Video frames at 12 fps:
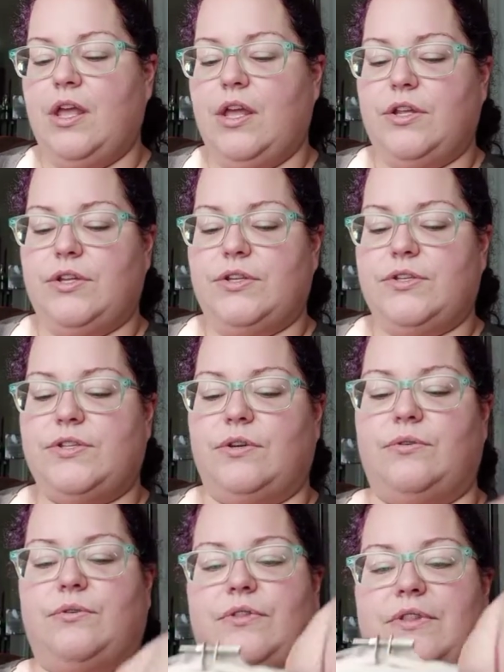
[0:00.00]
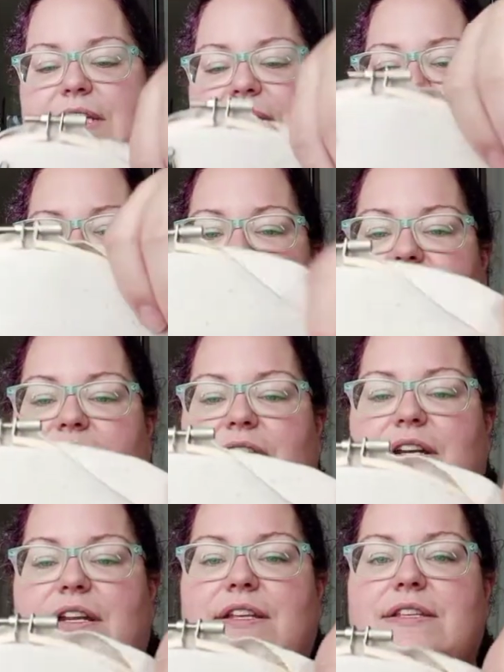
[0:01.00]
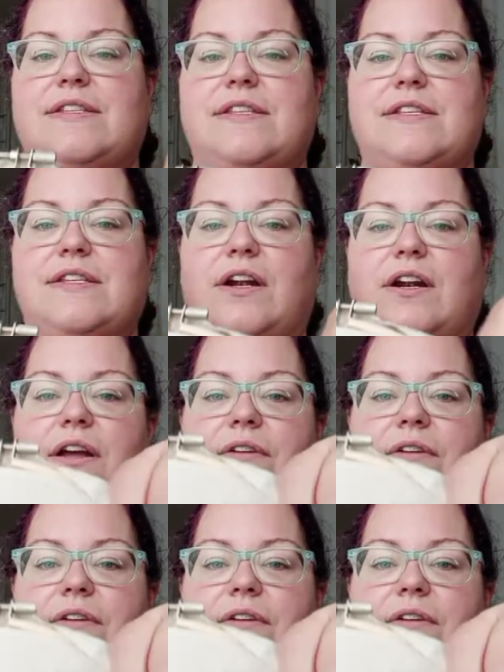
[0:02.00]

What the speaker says: So this here is the start of the